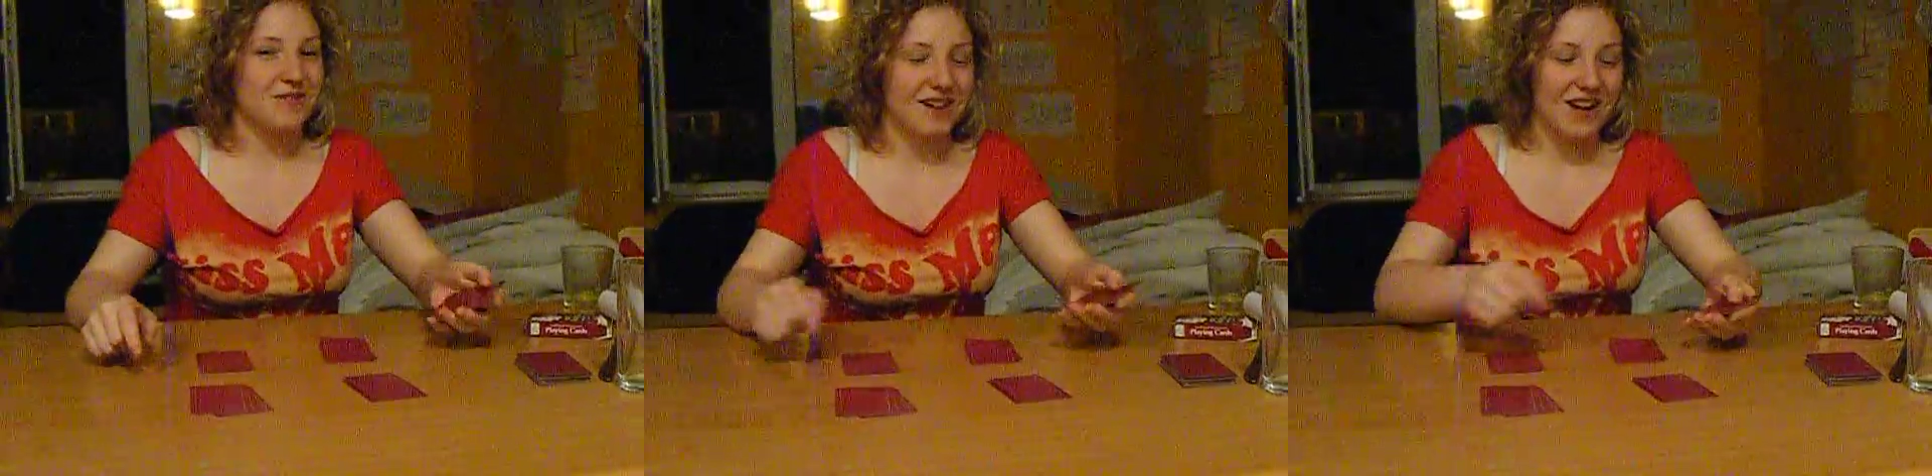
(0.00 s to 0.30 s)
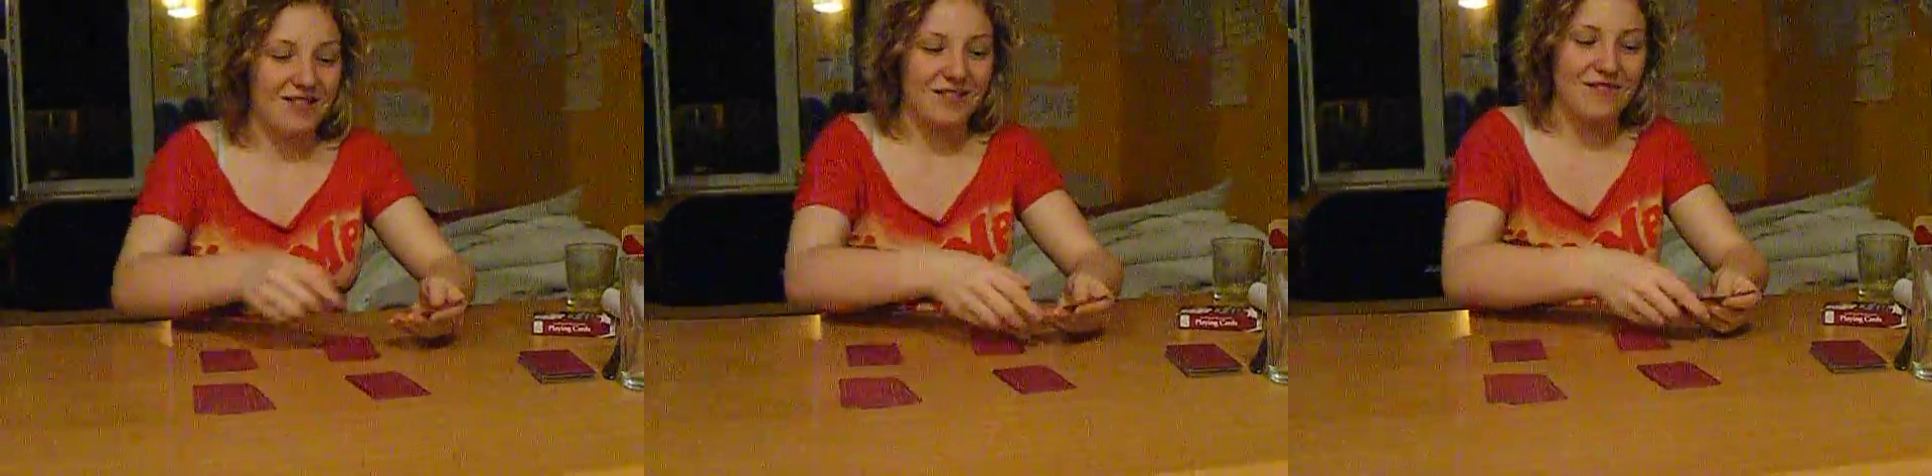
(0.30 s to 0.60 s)
that were
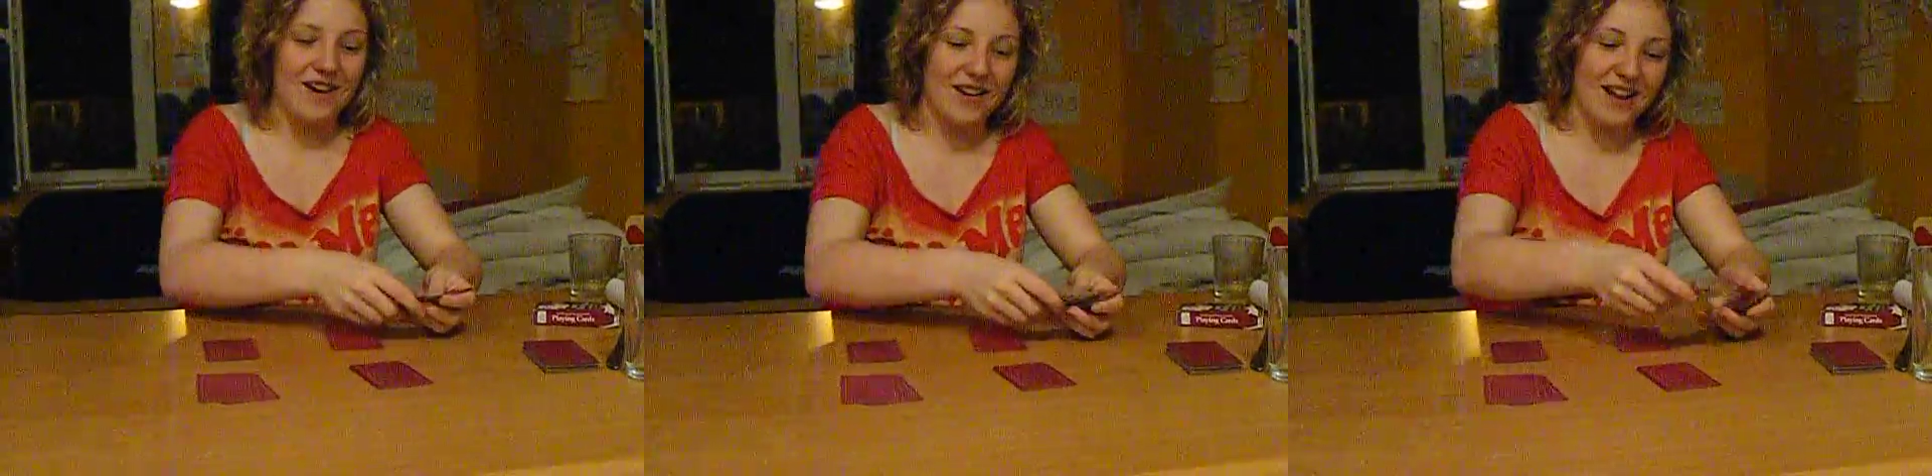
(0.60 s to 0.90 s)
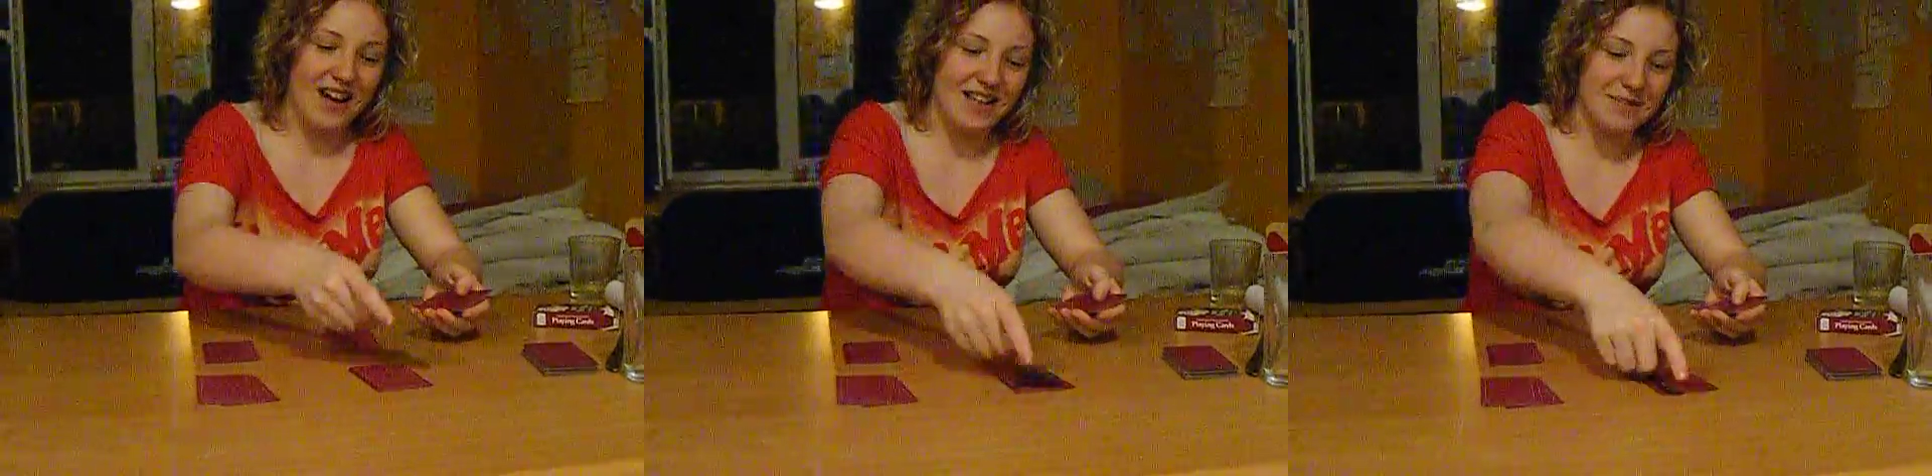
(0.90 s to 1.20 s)
left at the
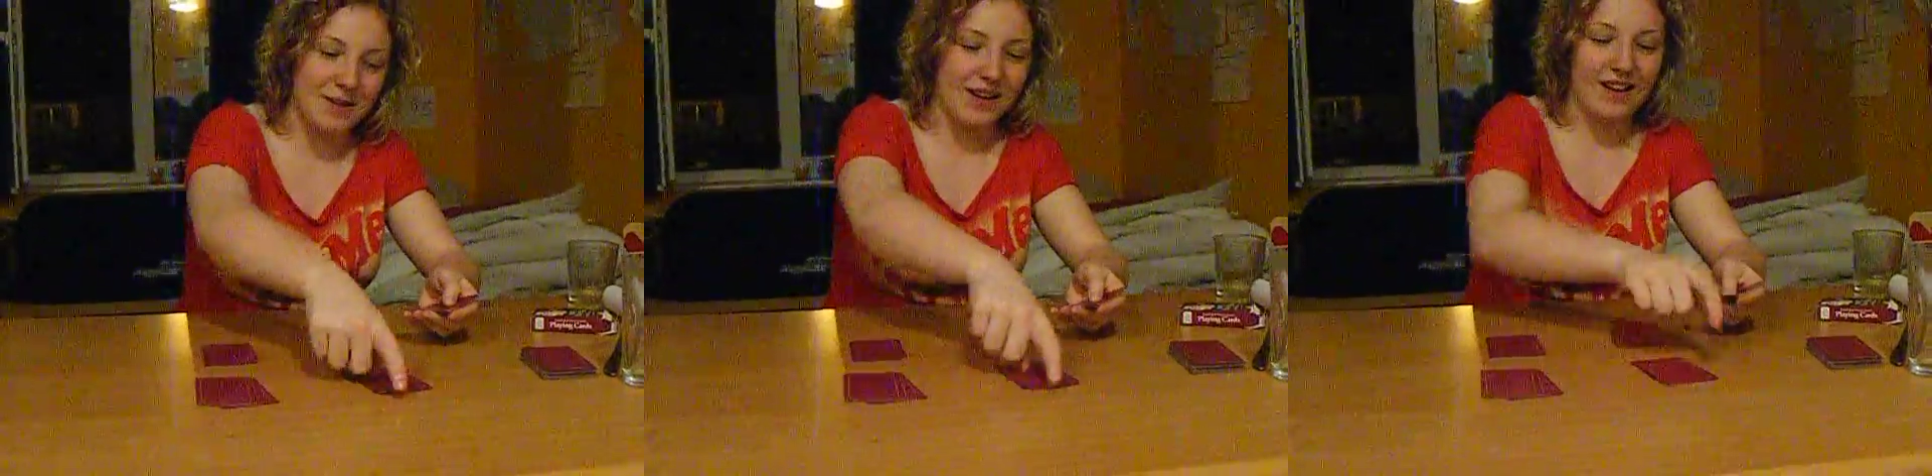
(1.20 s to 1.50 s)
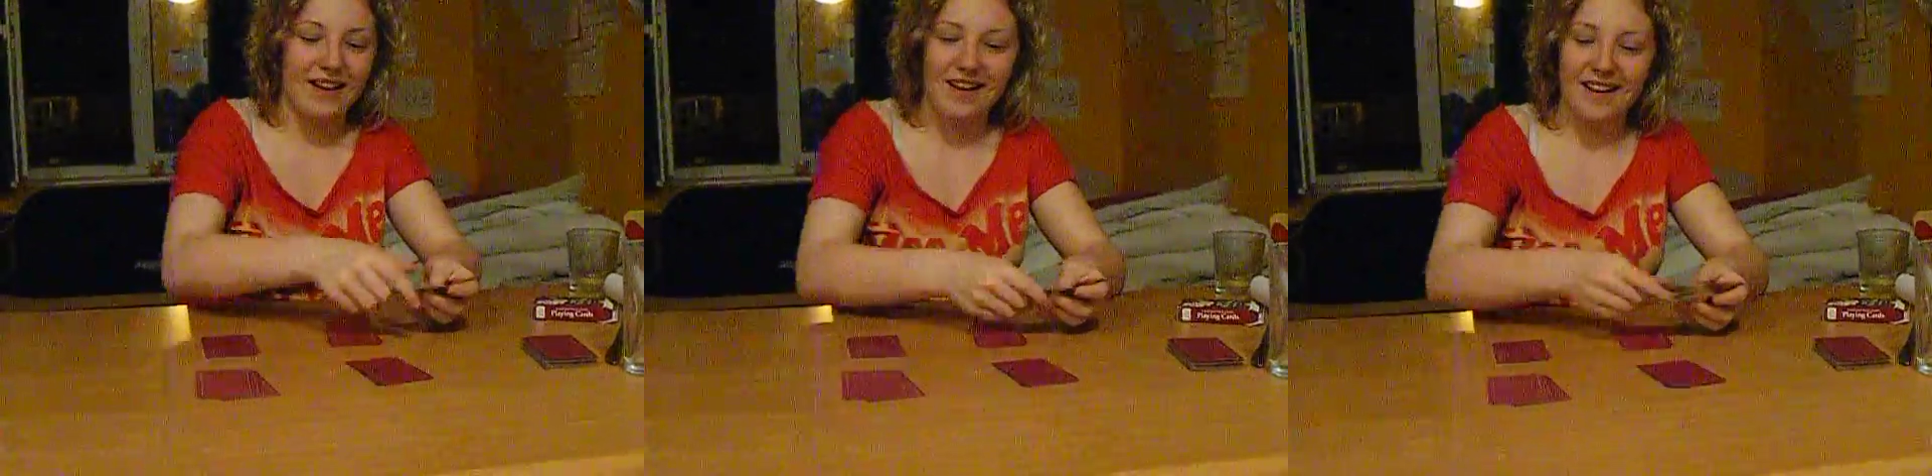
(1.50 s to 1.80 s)
very last
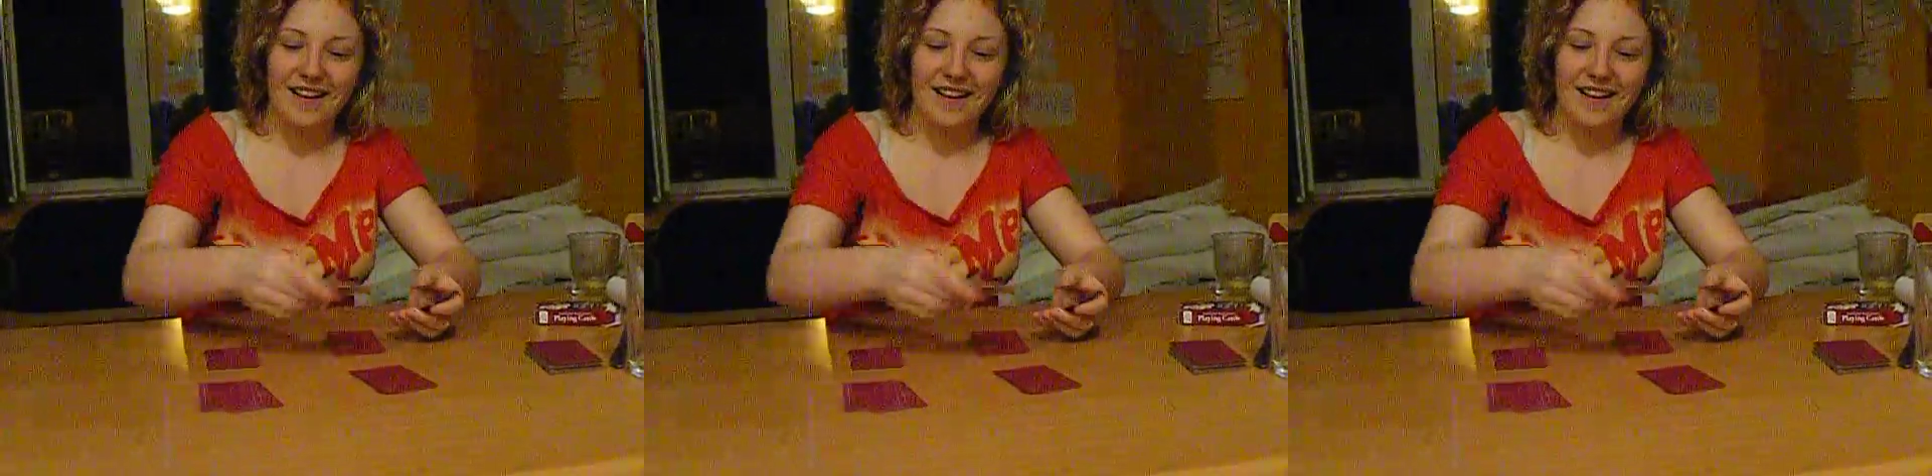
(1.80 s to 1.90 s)
minute.